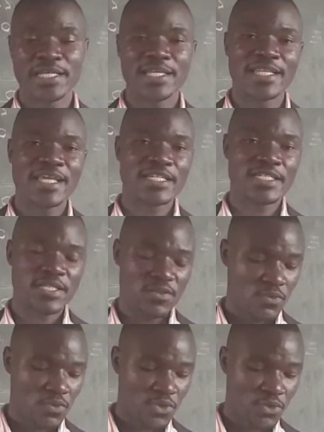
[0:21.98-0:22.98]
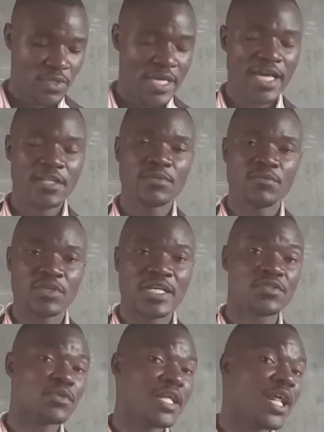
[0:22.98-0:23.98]
that
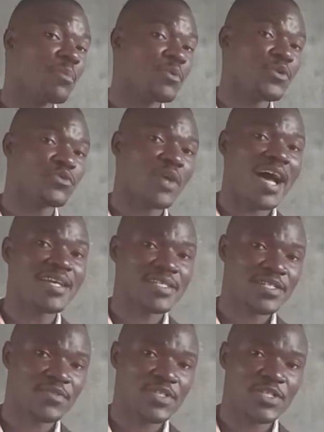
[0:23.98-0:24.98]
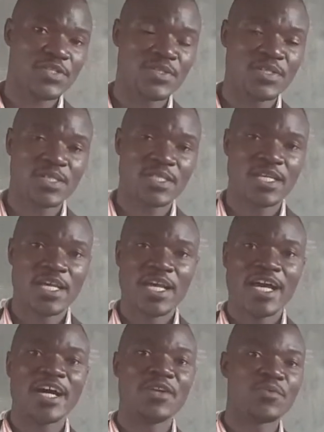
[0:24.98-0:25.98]
will help you to answer questions
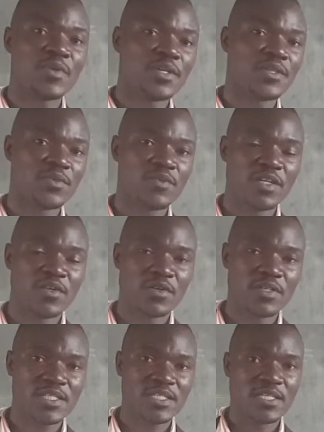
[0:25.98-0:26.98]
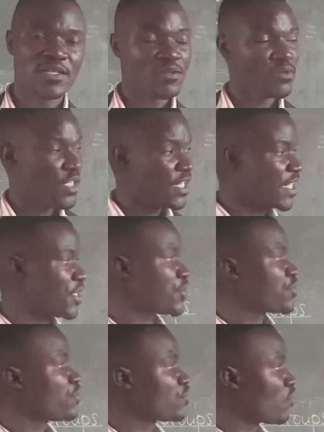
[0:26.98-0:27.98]
and read through the notes in
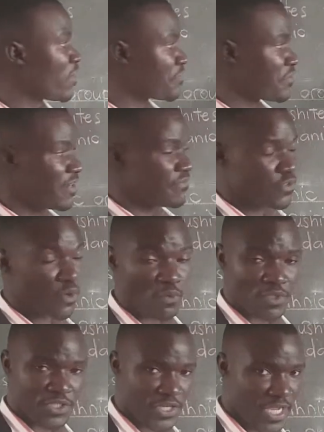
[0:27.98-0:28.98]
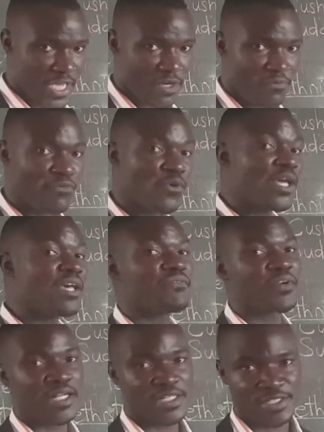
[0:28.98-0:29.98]
addition to what we have taught here for
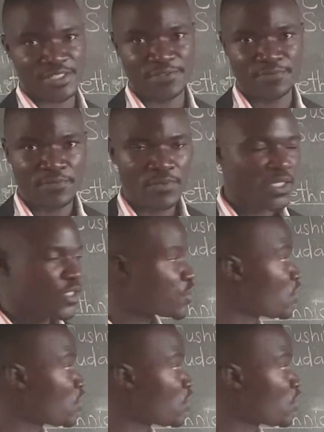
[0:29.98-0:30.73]
every lesson. So